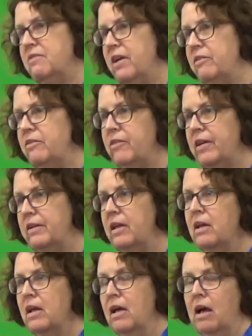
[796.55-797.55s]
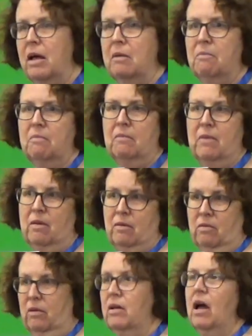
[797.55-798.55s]
events and
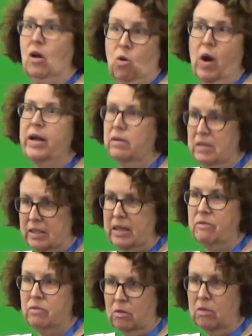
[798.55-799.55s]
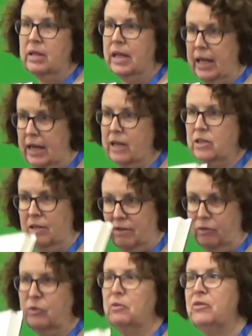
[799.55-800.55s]
acquired several. And actually
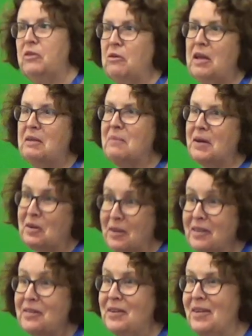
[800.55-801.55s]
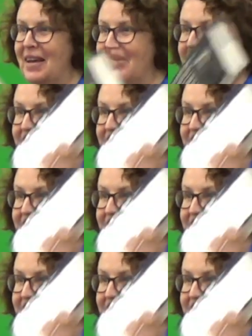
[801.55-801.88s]
this one was donated by Chris,